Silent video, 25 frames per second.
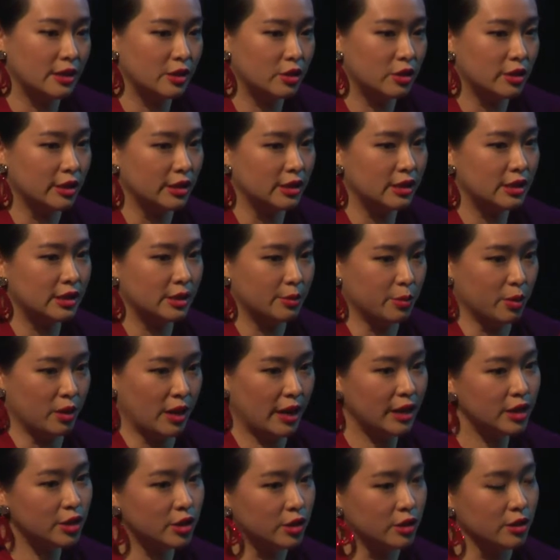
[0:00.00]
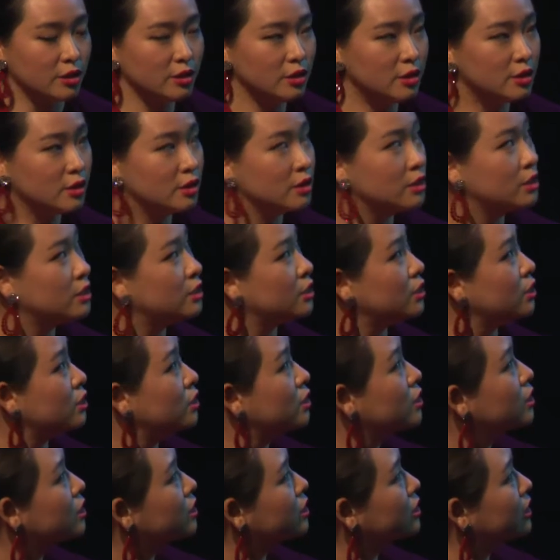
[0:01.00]
into a simulation
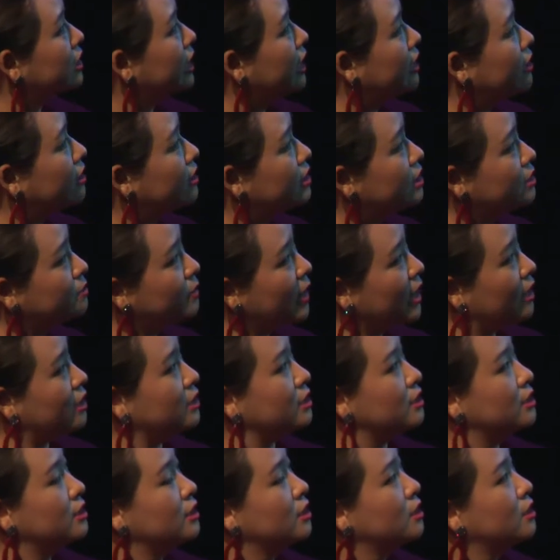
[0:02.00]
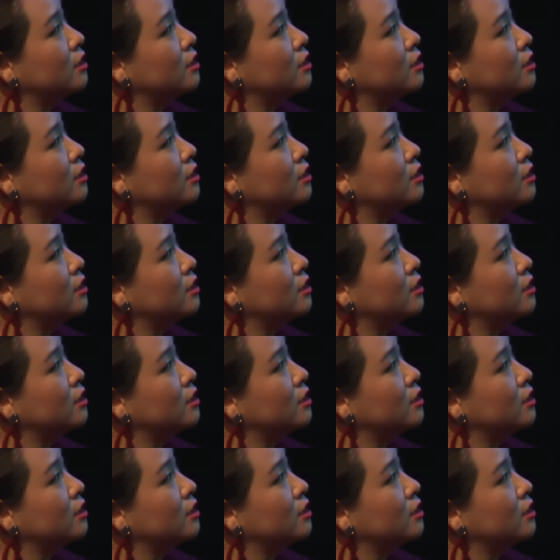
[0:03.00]
to create the spatter.